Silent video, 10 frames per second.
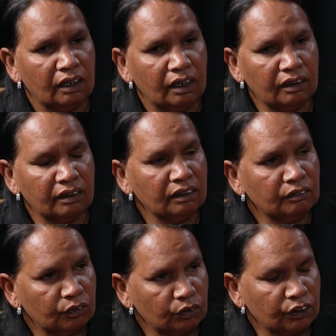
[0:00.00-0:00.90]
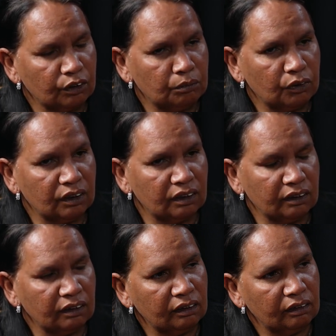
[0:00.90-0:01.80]
and they lived on a
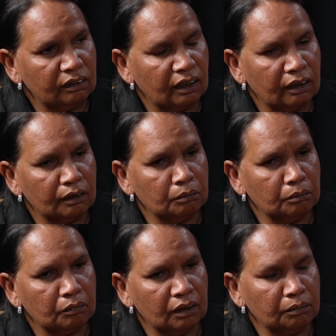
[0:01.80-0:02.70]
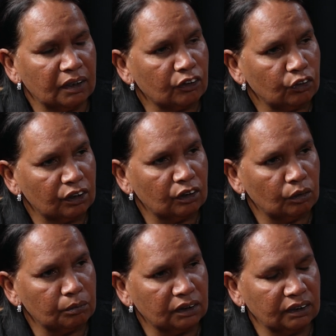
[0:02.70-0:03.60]
community about 30
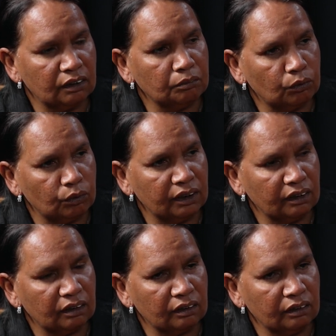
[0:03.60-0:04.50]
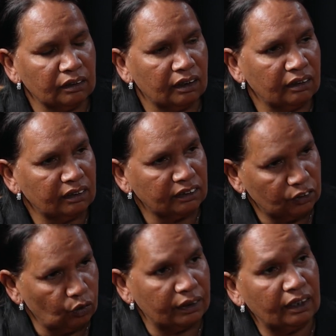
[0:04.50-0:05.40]
kilometres out of Port Hedland, and there's
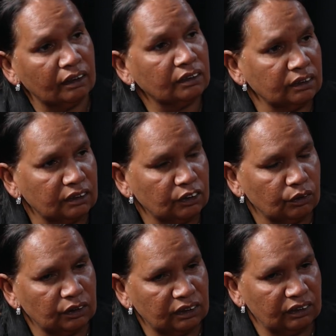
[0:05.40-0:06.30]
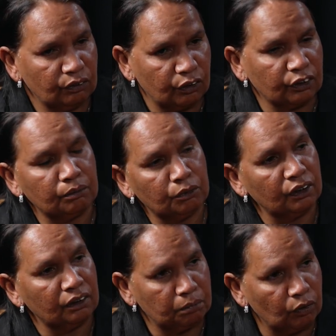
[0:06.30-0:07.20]
9 houses, so it's their own
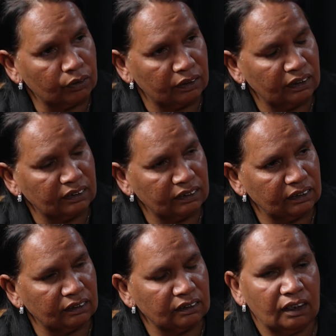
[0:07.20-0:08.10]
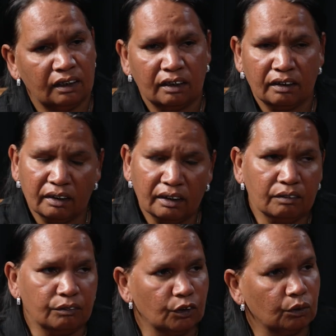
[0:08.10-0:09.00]
community block in that sense. They
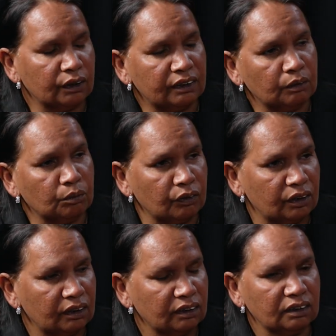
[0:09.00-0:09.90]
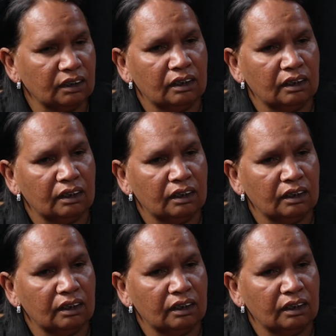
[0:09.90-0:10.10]
have no idea where he is.